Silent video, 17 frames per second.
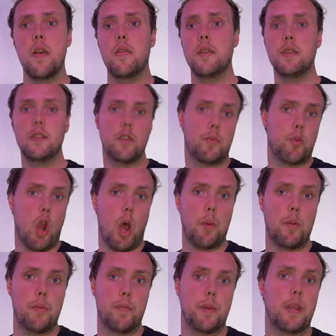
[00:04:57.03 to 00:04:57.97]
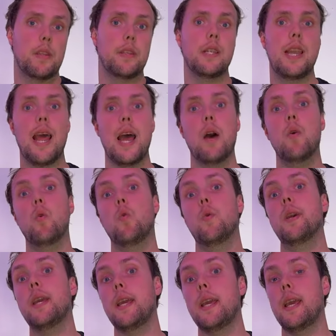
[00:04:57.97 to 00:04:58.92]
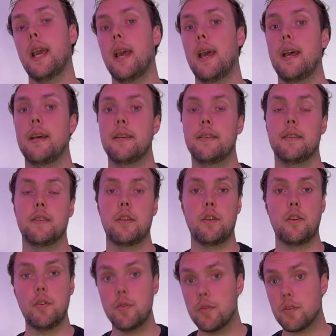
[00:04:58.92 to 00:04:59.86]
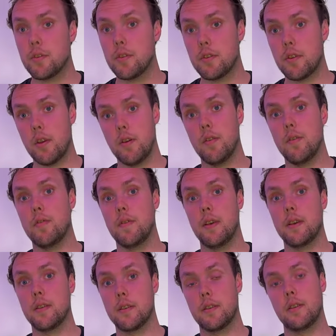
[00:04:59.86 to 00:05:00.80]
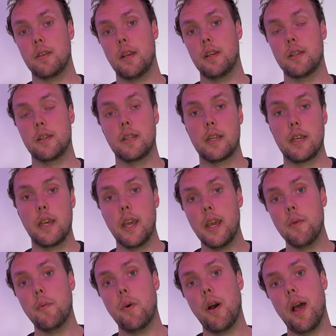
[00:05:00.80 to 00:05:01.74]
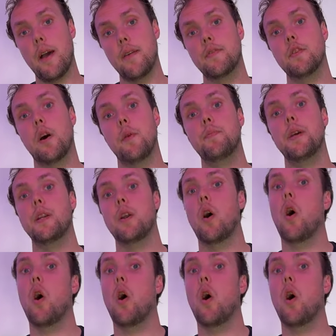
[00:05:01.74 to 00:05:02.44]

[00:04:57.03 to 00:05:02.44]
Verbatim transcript: This is a problem because now we as users of this SDK will have to update